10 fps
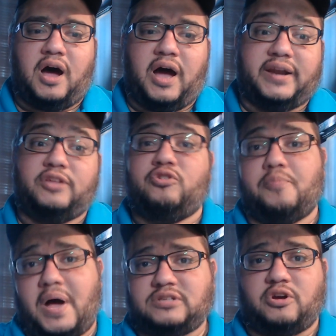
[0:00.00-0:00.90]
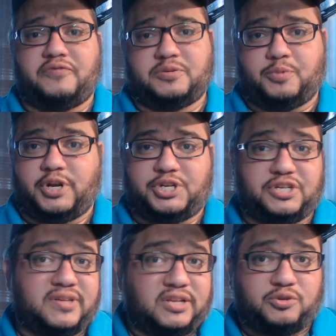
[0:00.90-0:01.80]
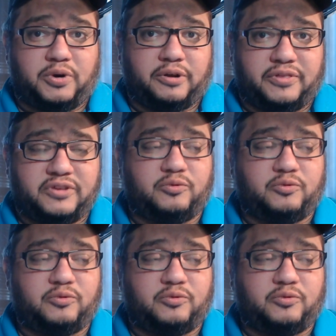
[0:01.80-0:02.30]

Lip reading: I didn't do a box office predictions on Twitter